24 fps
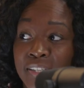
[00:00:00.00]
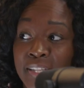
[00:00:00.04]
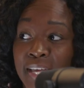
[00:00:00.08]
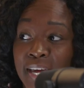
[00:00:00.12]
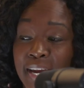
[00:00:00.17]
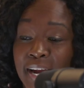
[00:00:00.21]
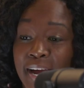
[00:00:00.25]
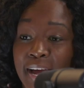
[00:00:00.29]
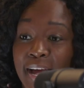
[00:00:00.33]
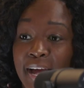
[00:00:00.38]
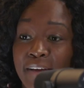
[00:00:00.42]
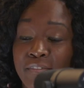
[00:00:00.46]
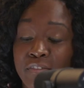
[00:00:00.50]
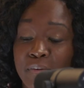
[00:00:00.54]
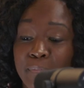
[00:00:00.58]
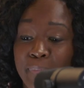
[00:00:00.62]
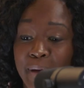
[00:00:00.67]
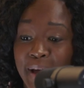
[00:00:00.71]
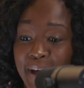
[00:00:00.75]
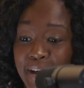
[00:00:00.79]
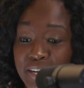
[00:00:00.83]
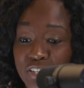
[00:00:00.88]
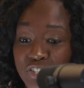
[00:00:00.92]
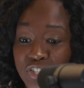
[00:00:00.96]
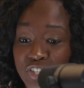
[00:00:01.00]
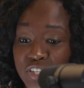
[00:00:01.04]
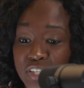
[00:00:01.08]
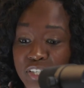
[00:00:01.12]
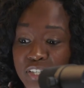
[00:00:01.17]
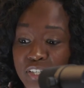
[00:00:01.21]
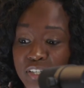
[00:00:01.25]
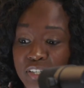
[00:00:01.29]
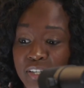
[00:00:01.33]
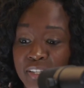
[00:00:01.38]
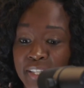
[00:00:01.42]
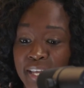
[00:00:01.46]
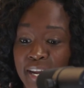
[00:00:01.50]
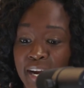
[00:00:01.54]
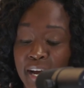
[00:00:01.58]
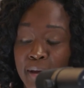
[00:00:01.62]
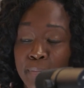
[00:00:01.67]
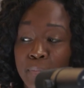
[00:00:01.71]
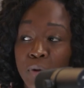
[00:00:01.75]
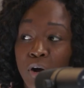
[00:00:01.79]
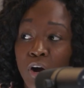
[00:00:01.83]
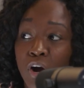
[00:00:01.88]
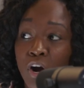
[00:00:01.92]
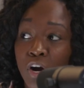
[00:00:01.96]
That I have a passion, that
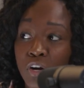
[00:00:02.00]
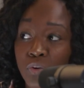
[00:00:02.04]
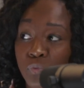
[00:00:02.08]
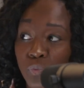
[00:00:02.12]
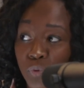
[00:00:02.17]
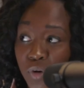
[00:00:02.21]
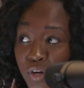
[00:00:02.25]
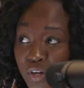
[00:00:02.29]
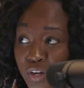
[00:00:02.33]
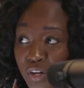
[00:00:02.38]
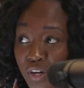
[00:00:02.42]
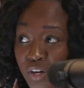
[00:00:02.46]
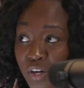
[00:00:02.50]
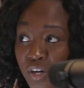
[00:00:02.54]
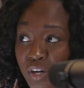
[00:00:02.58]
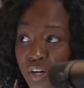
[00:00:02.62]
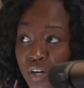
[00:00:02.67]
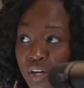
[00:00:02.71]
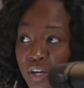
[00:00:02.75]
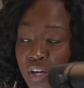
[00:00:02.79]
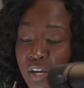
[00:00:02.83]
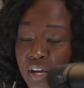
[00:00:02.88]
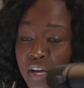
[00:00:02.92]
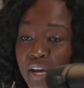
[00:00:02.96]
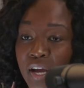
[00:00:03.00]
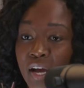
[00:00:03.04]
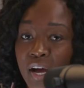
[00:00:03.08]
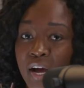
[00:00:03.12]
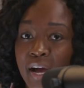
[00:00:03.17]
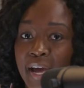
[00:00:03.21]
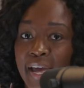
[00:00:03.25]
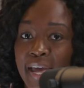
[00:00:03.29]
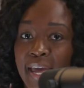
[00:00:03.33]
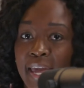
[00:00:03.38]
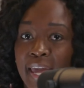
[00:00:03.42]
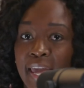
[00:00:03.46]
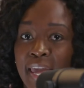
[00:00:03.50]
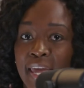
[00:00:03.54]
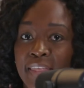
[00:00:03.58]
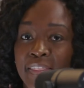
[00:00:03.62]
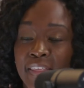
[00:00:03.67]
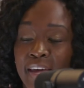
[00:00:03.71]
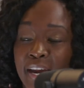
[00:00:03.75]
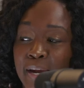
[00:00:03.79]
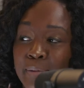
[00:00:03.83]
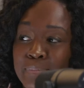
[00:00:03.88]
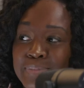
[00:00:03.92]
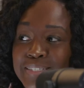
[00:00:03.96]
I'm a hard worker, and
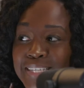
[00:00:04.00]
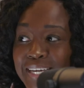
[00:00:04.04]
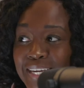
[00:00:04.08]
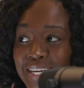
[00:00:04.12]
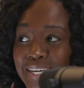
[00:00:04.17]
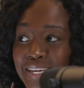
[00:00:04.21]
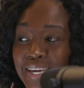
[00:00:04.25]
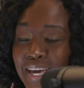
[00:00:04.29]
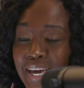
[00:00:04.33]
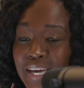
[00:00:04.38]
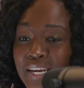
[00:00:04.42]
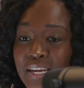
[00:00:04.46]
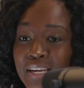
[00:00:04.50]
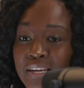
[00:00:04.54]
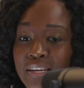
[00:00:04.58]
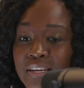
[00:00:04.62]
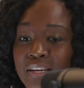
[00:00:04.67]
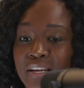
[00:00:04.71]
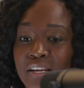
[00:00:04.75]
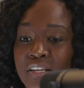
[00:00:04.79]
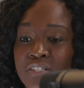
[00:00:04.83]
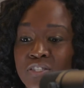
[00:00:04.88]
that I'm dedicated.